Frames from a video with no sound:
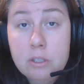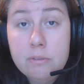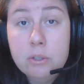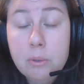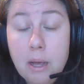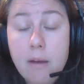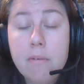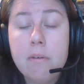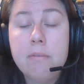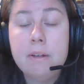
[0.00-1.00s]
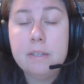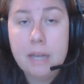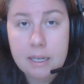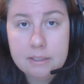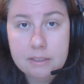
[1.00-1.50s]
If you have a
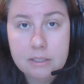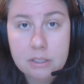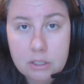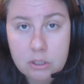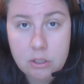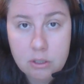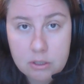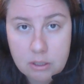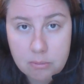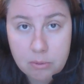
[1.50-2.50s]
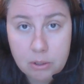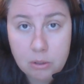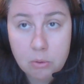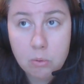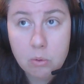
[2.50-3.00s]
fantastic discharge
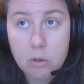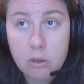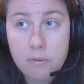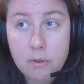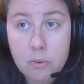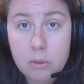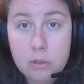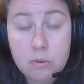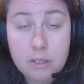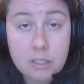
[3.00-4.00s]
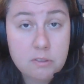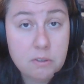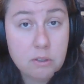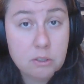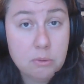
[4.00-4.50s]
summary, or if you are
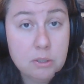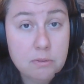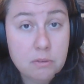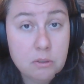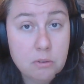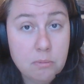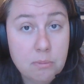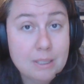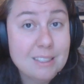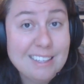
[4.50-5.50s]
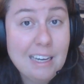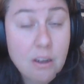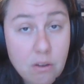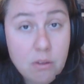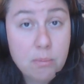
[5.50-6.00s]
transferring to a different mental
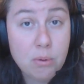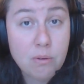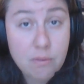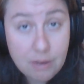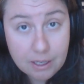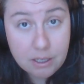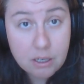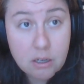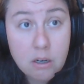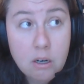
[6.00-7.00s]
health provider,